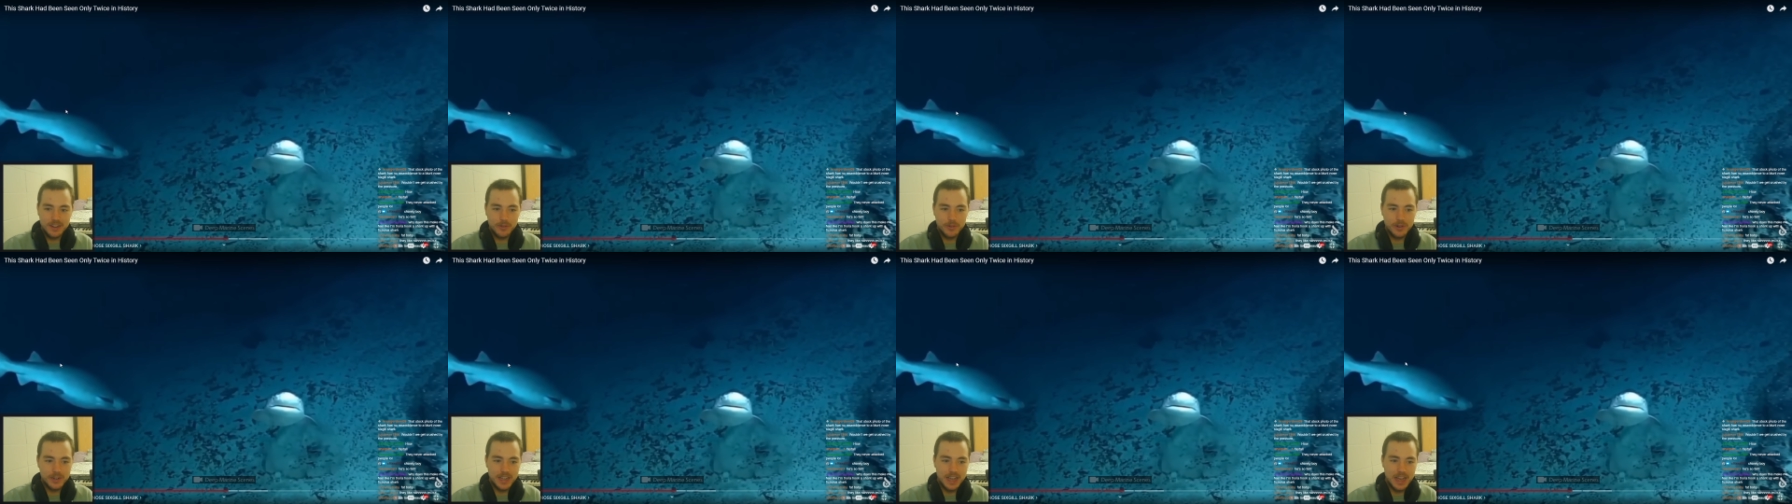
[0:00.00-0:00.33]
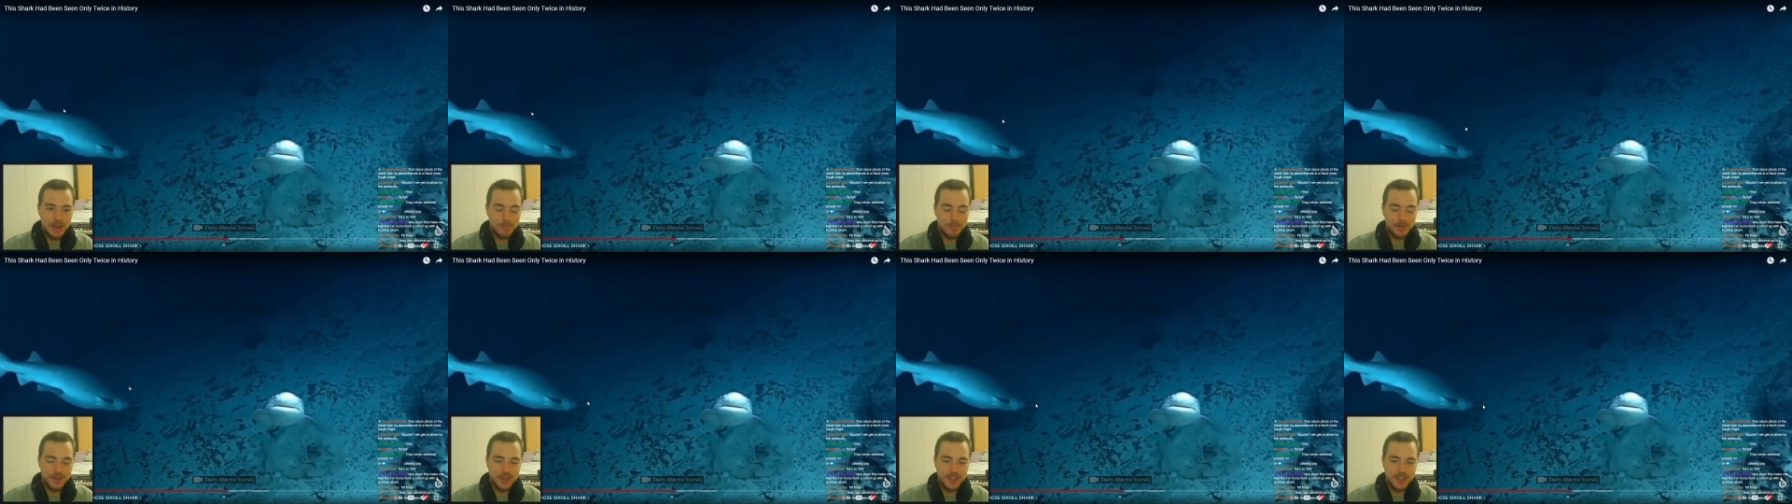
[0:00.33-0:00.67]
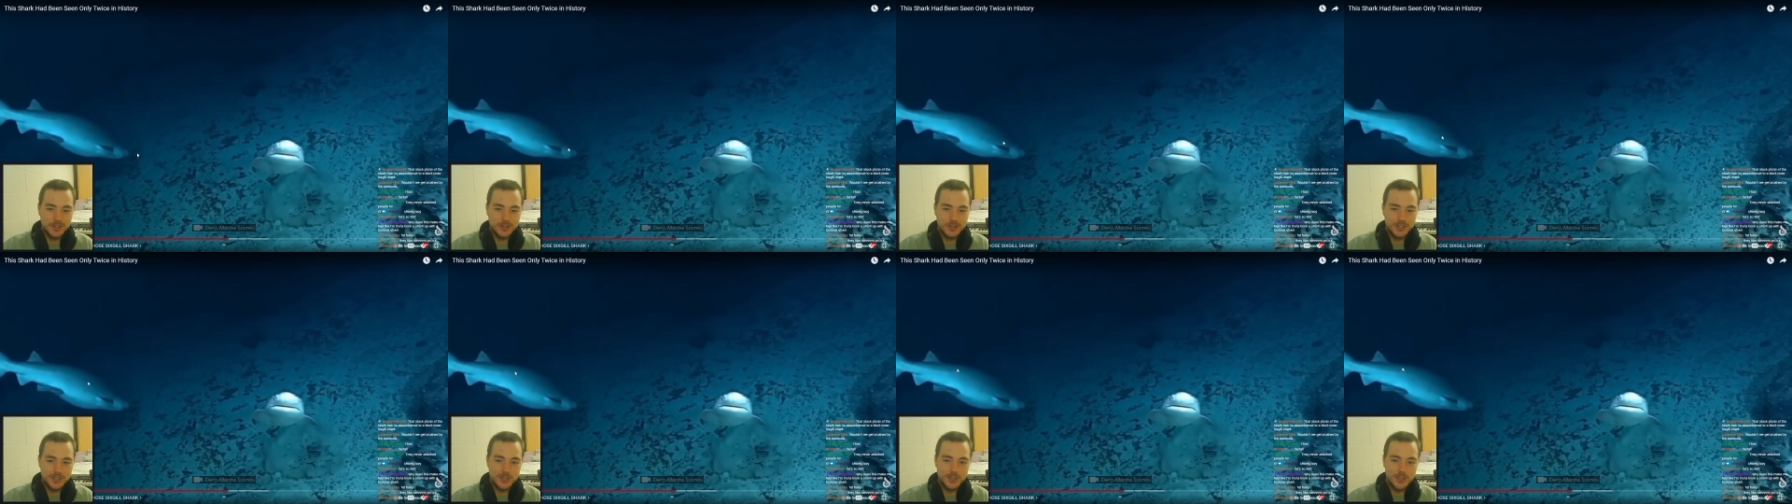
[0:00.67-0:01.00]
What happened?
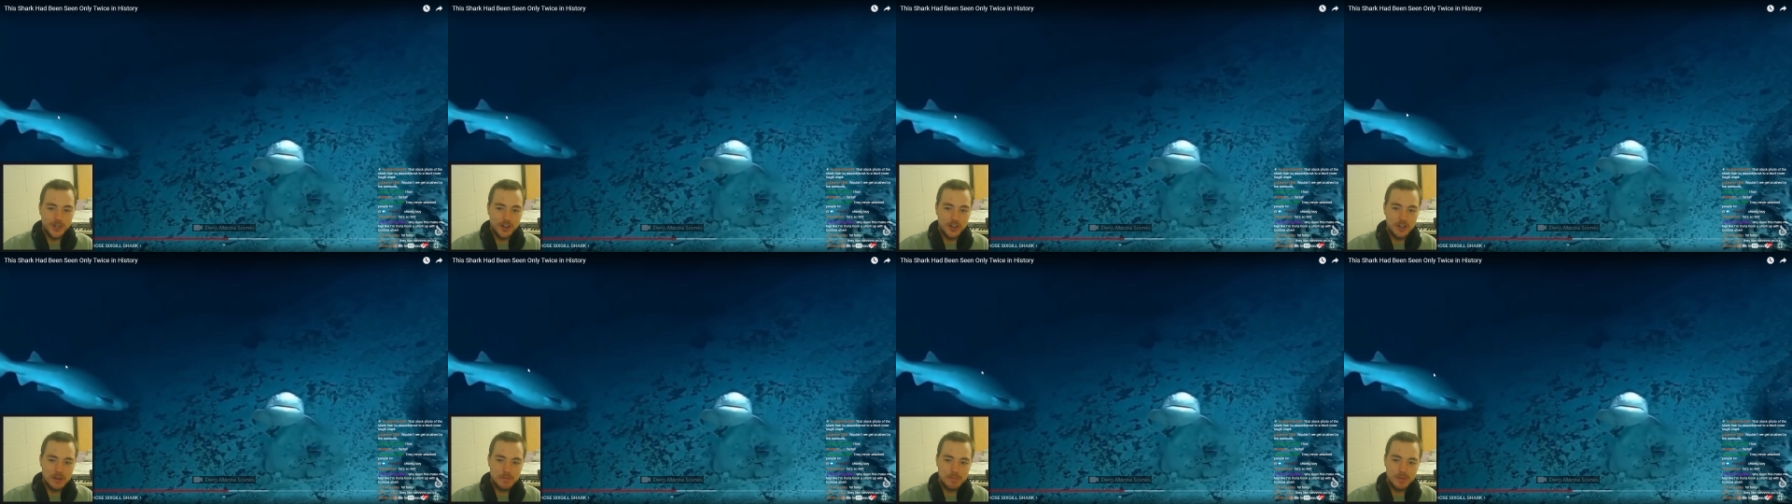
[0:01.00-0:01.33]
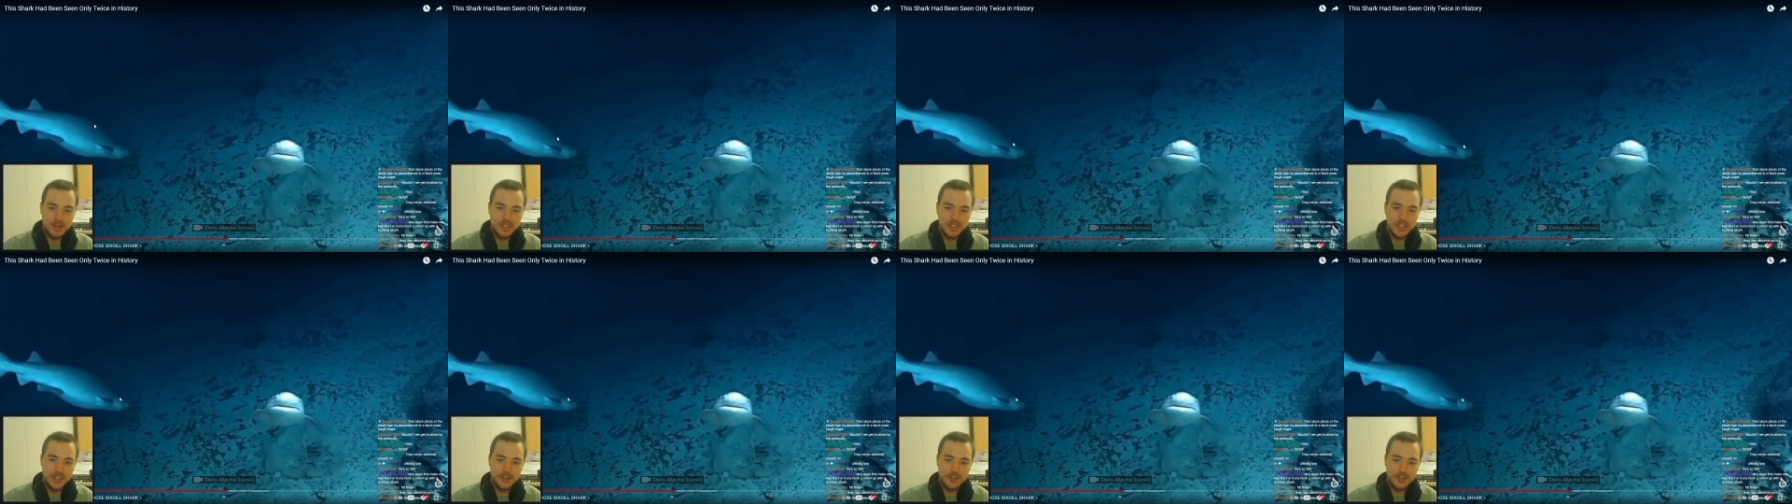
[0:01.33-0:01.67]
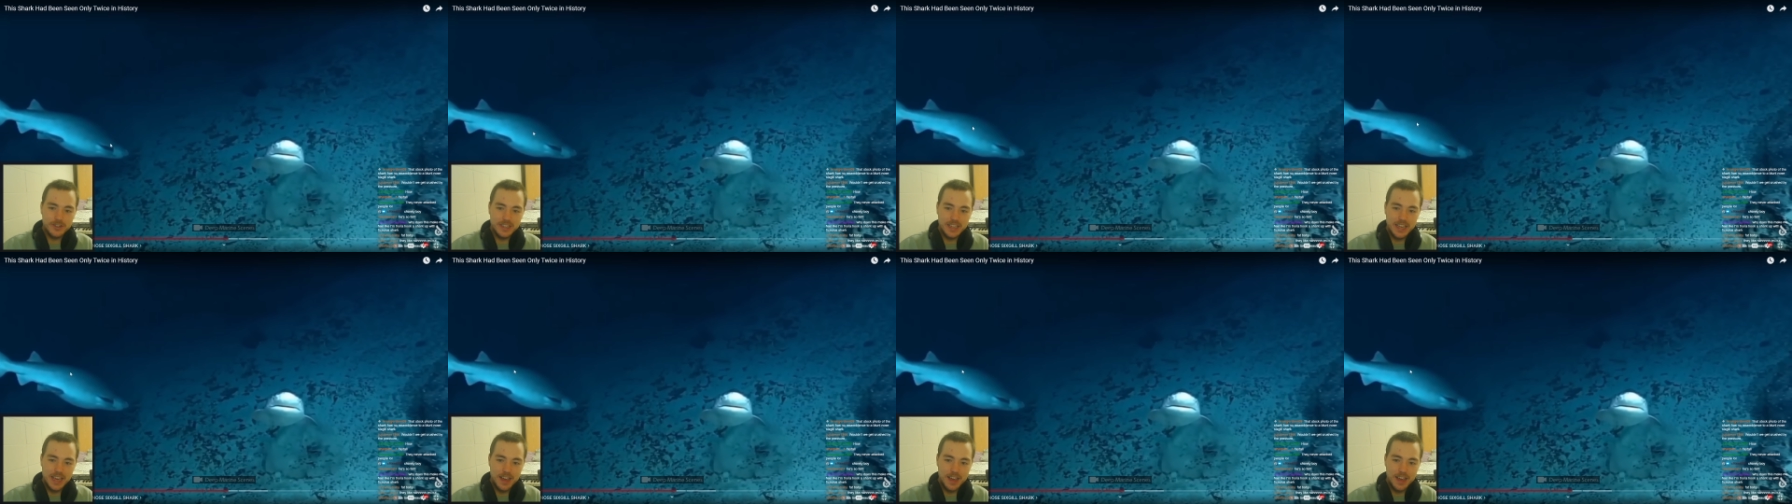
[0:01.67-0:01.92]
You're a shark, but literally